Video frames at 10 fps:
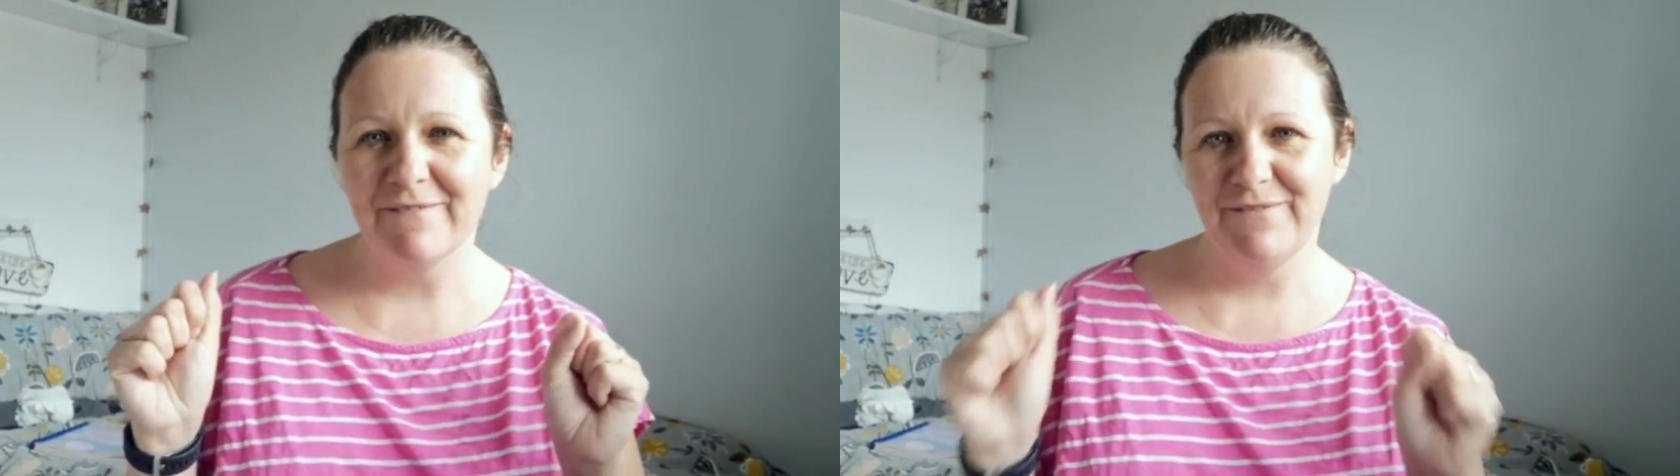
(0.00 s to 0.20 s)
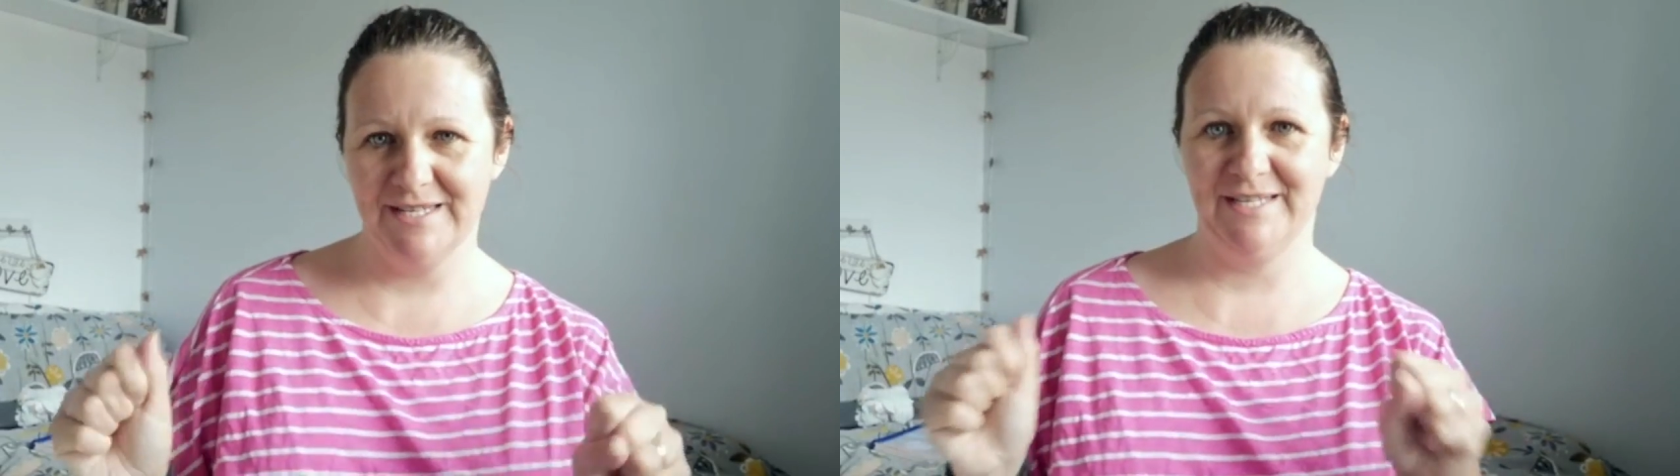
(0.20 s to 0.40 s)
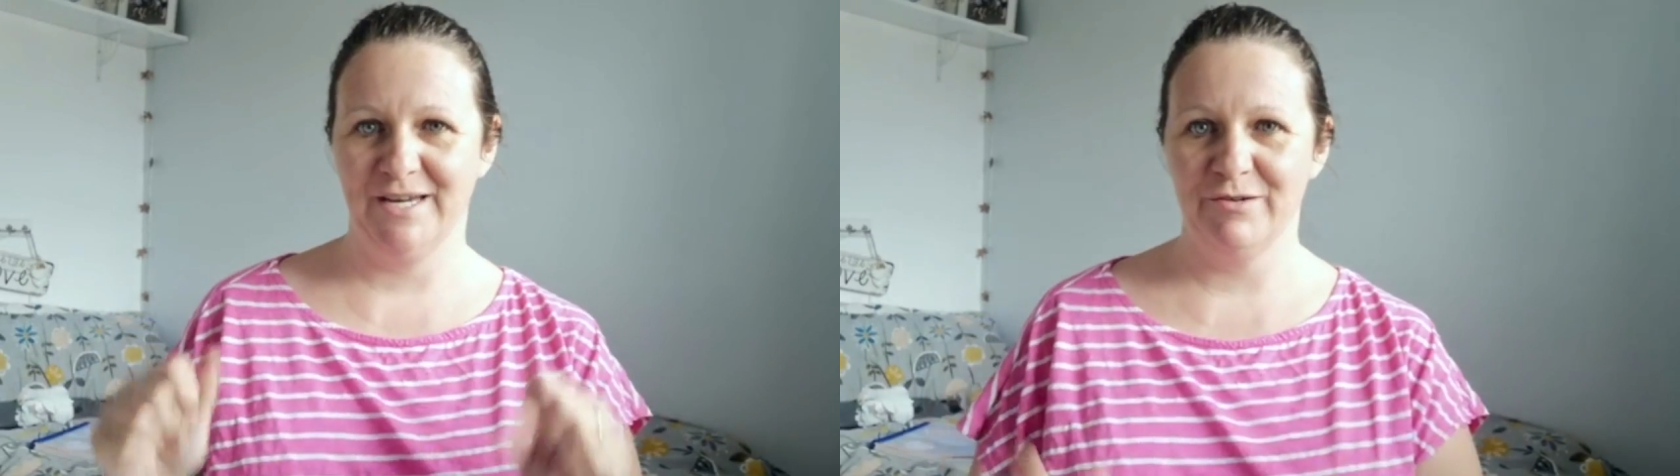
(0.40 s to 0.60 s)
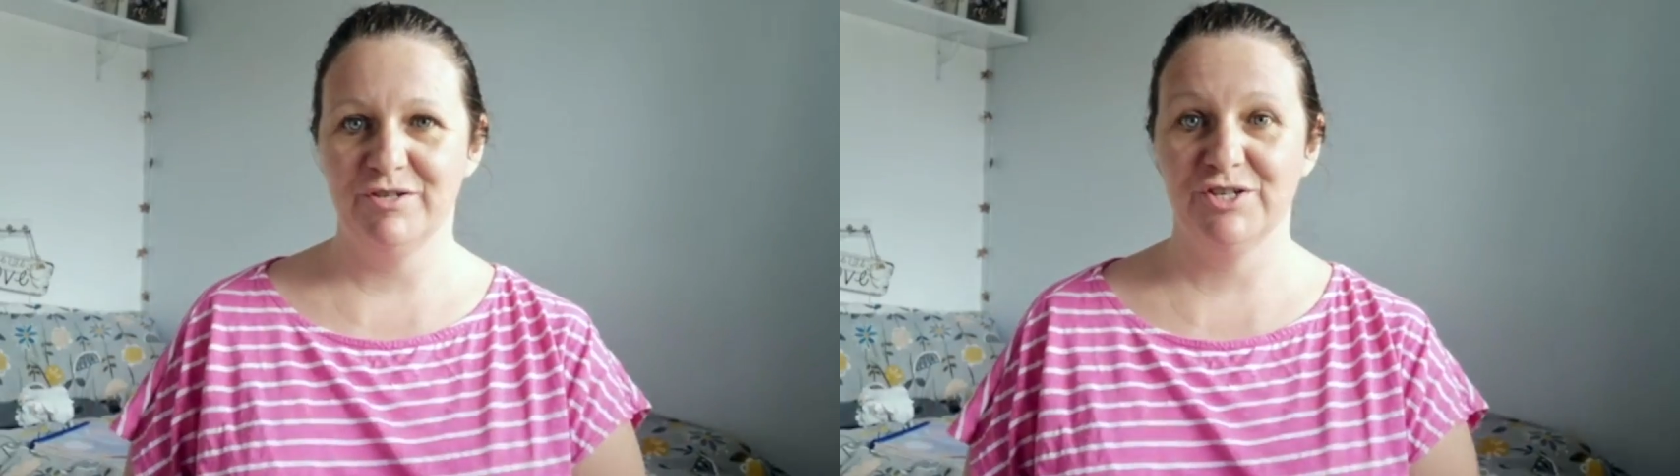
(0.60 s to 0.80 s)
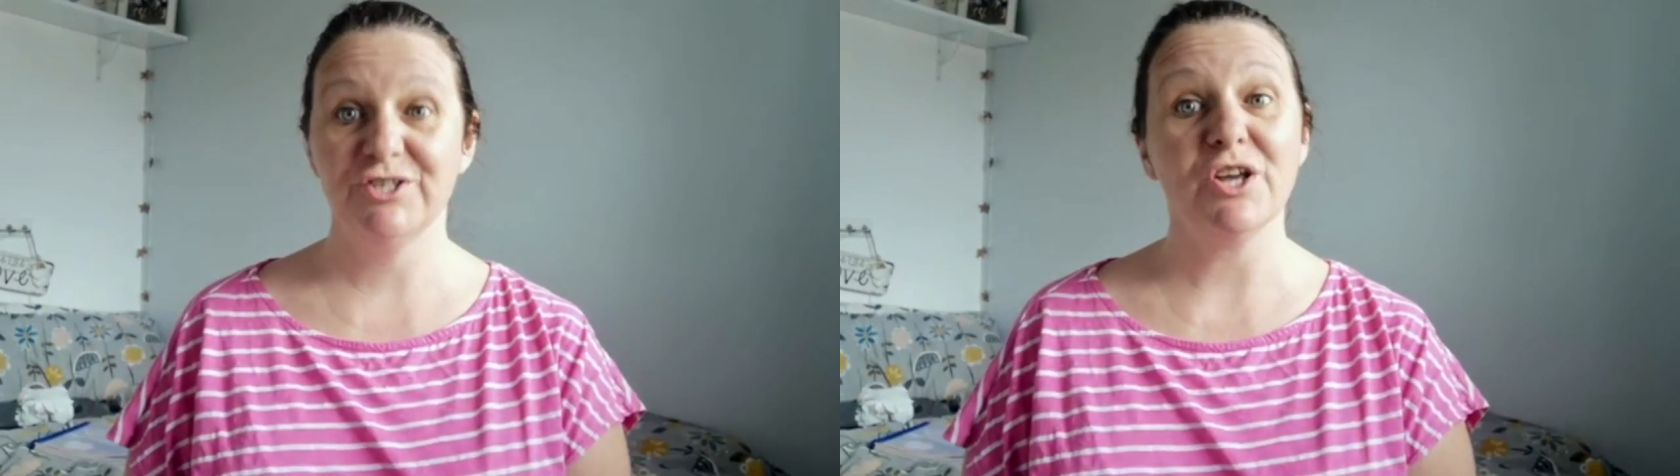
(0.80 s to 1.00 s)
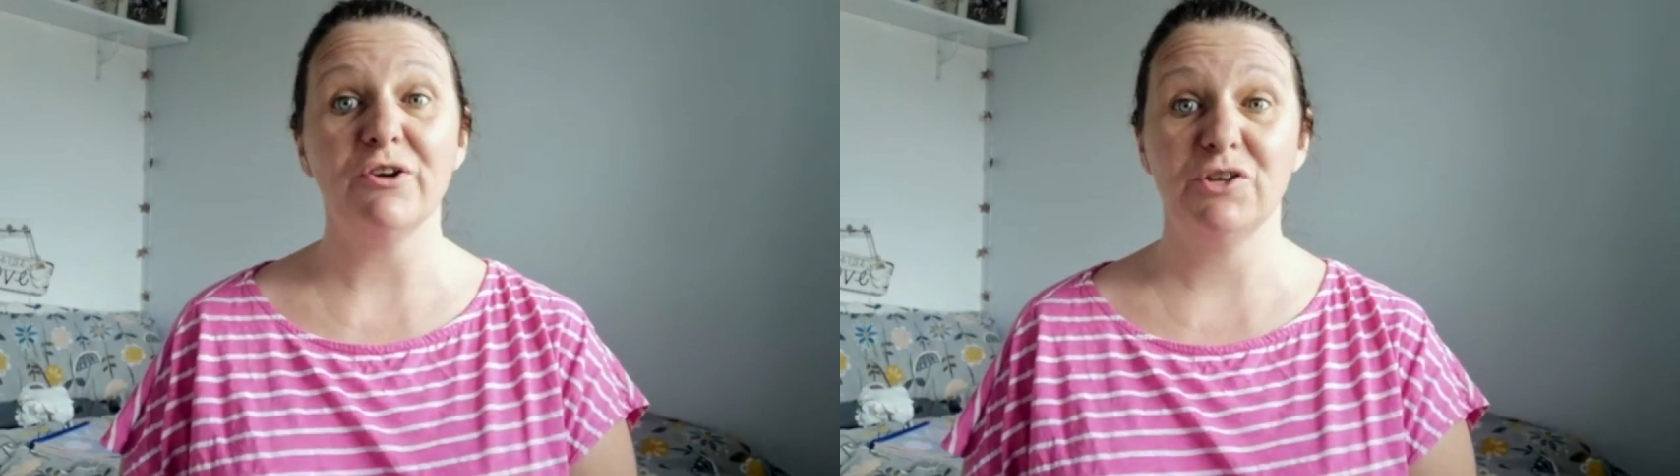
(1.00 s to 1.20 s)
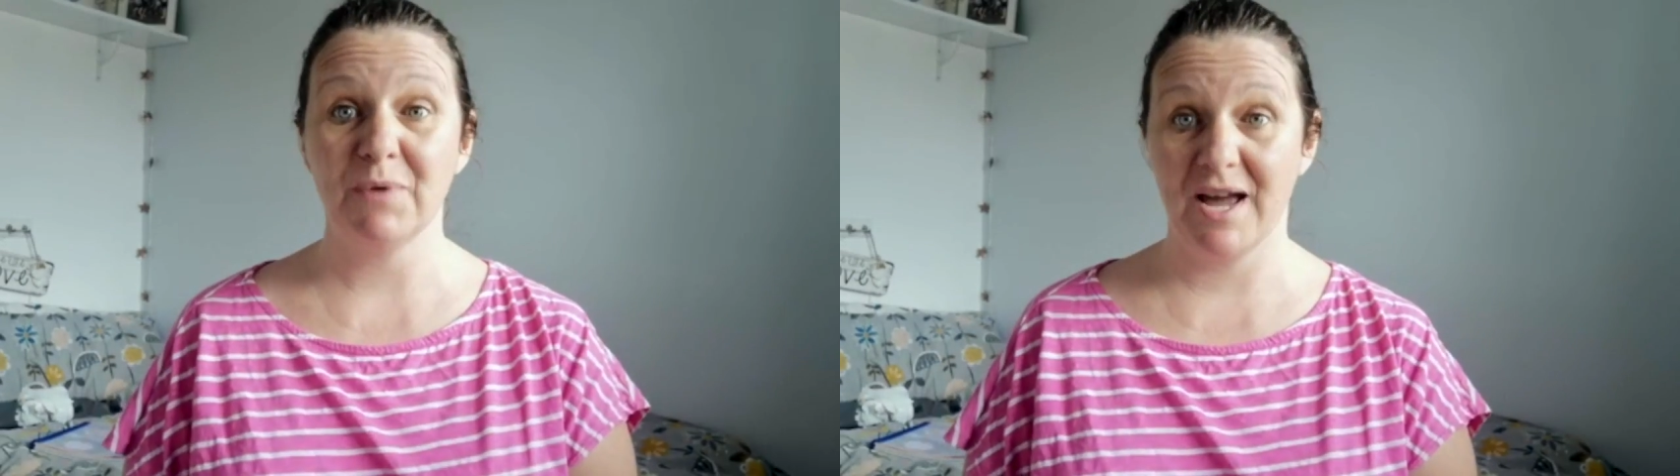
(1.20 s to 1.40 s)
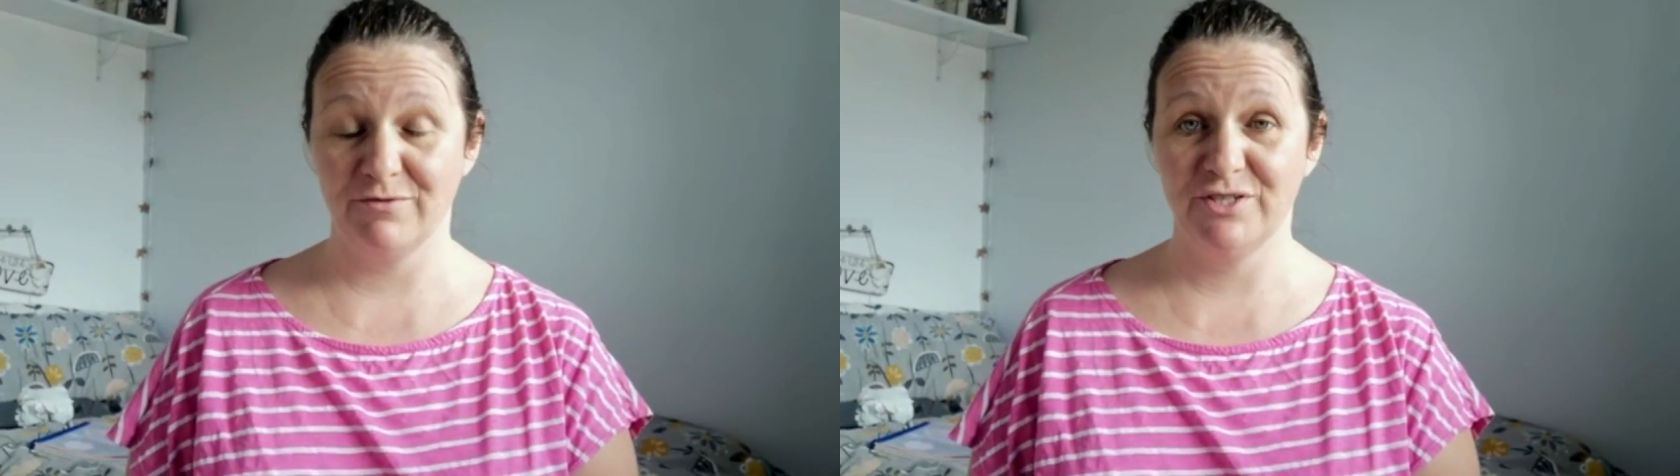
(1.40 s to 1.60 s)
video to show you how